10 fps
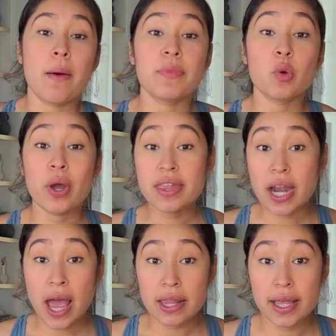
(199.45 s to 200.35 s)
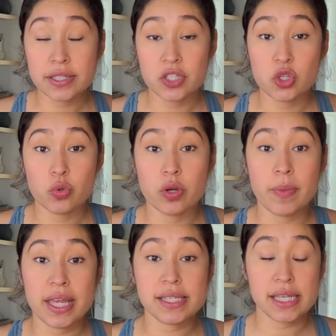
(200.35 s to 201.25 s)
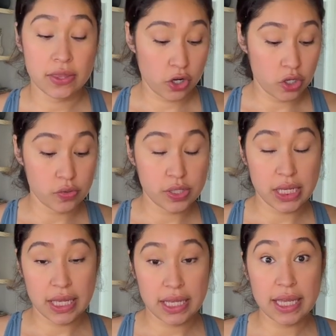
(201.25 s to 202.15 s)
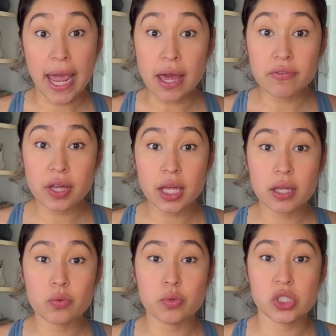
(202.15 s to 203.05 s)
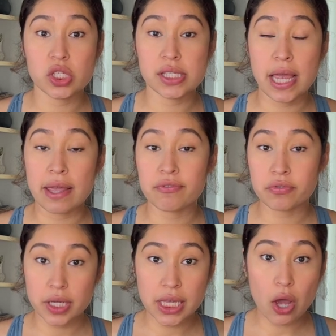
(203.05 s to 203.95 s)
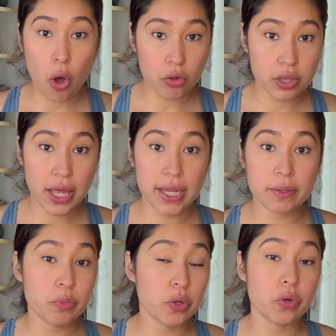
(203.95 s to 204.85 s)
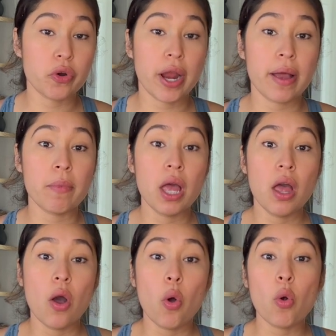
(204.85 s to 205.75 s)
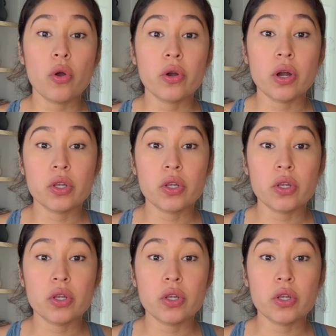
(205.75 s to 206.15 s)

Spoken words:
The way that I like to do them is either using Canva, which is a free online program, or